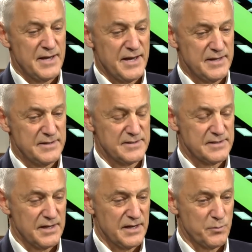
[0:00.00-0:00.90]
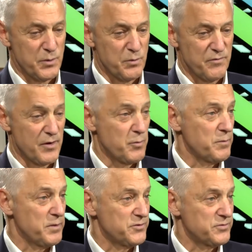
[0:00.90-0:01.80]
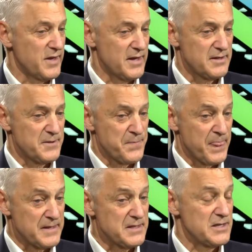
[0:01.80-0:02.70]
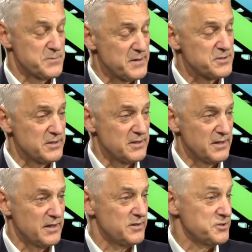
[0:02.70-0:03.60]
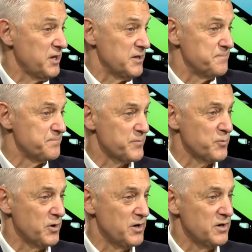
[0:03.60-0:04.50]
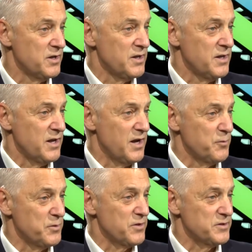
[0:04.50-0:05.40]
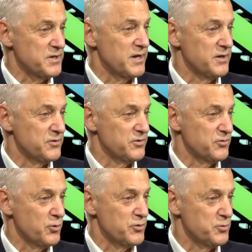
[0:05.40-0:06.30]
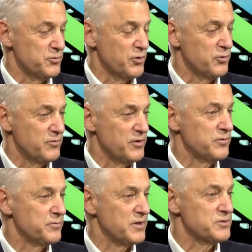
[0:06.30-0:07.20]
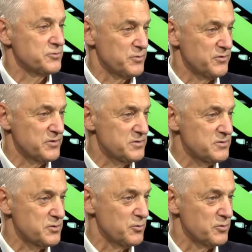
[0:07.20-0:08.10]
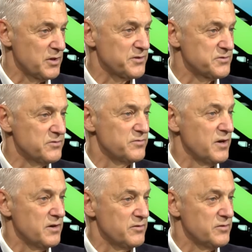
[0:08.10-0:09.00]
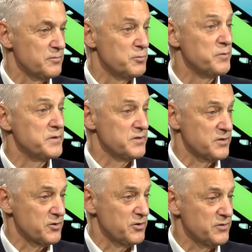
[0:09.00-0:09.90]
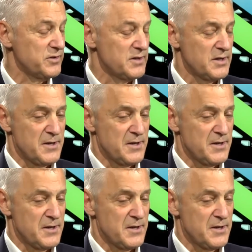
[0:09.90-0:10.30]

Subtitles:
And we were very well placed for that, especially in China, where we know that China is going through its own very substantial transition, so lots of movement in the currency.